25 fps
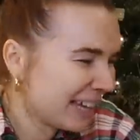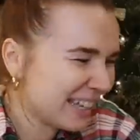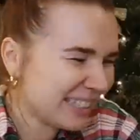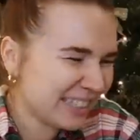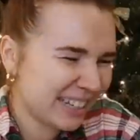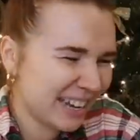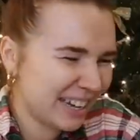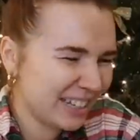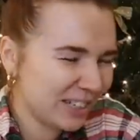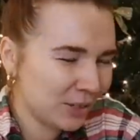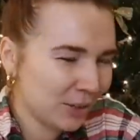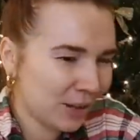
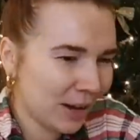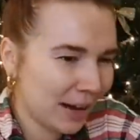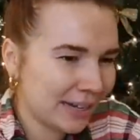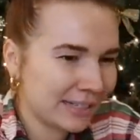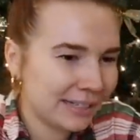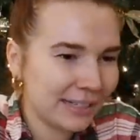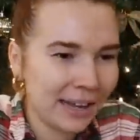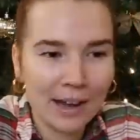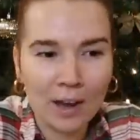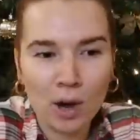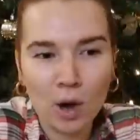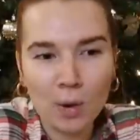that's it, you
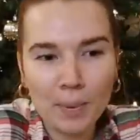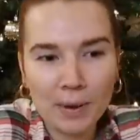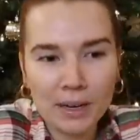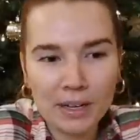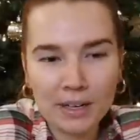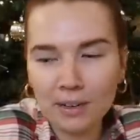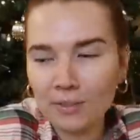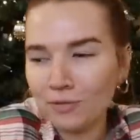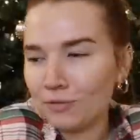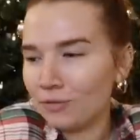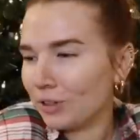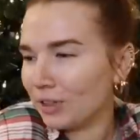guys. I hope I
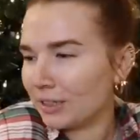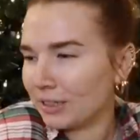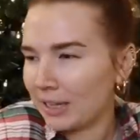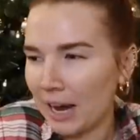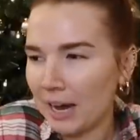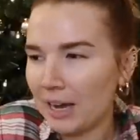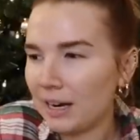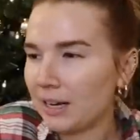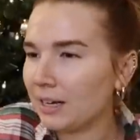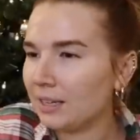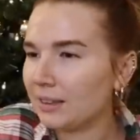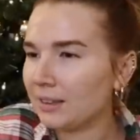didn't
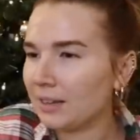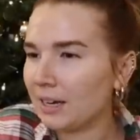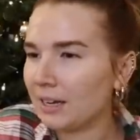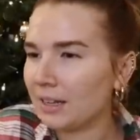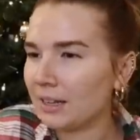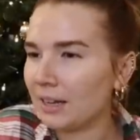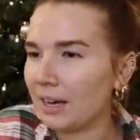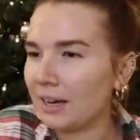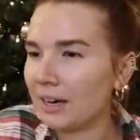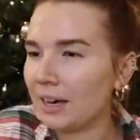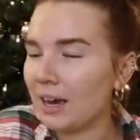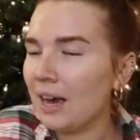forget anything.
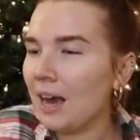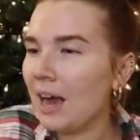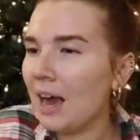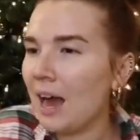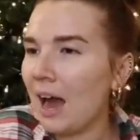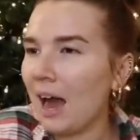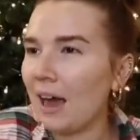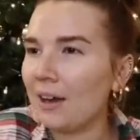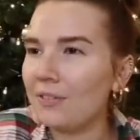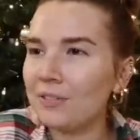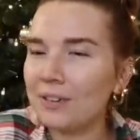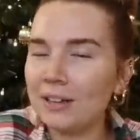Like,
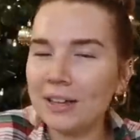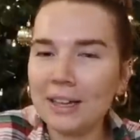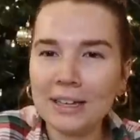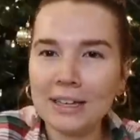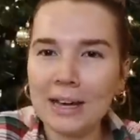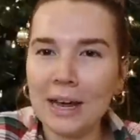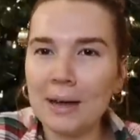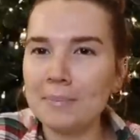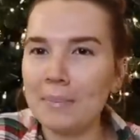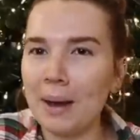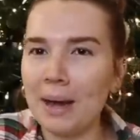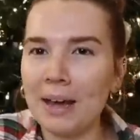I feel
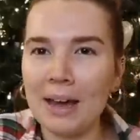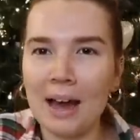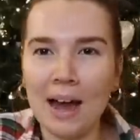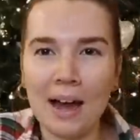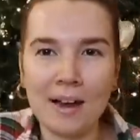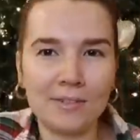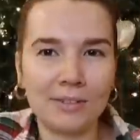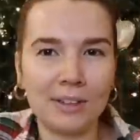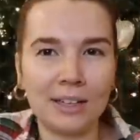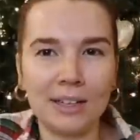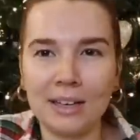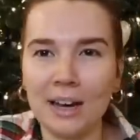like I might
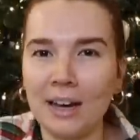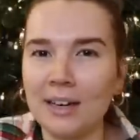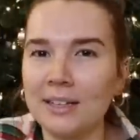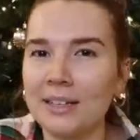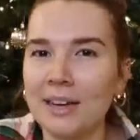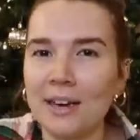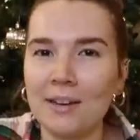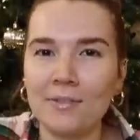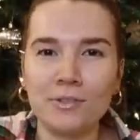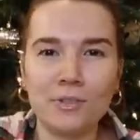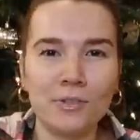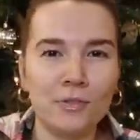have like a
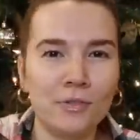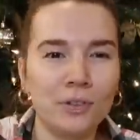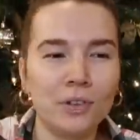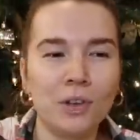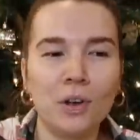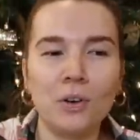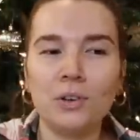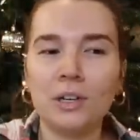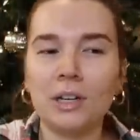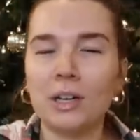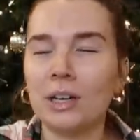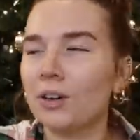gift
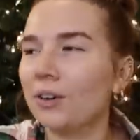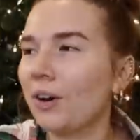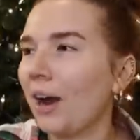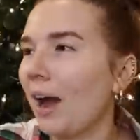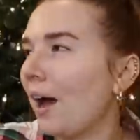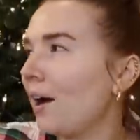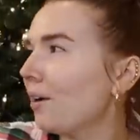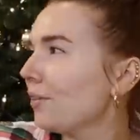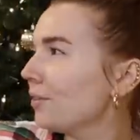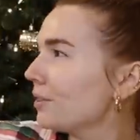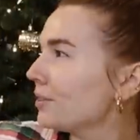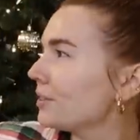floating
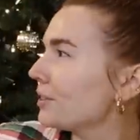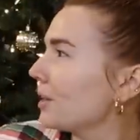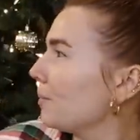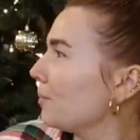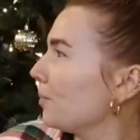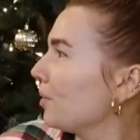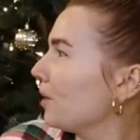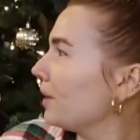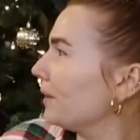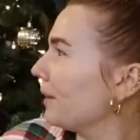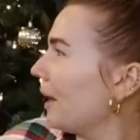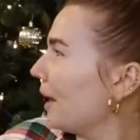around
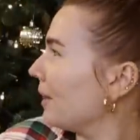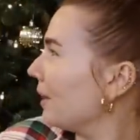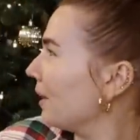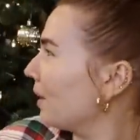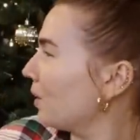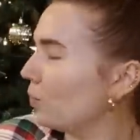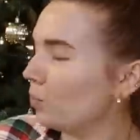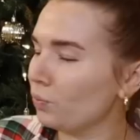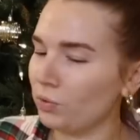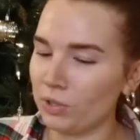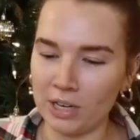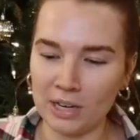somewhere that
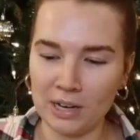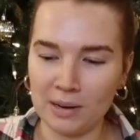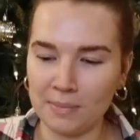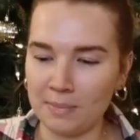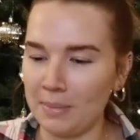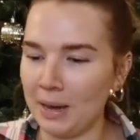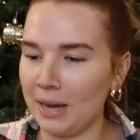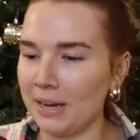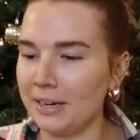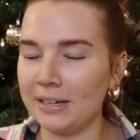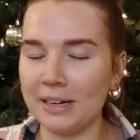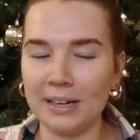like didn't
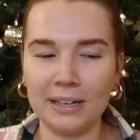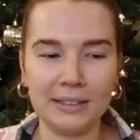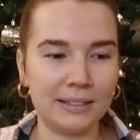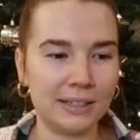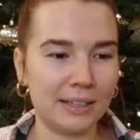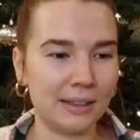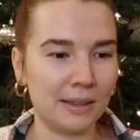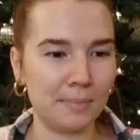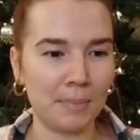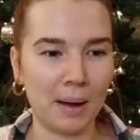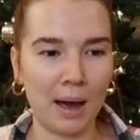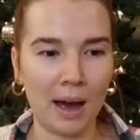make it
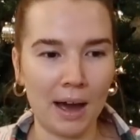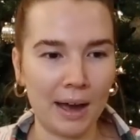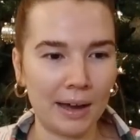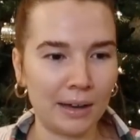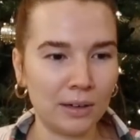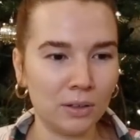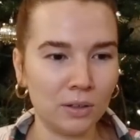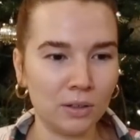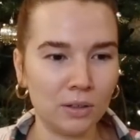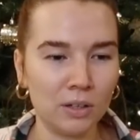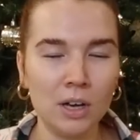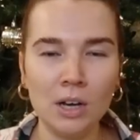to the
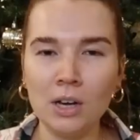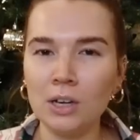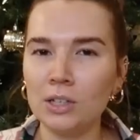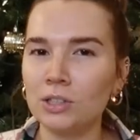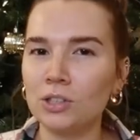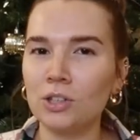pile.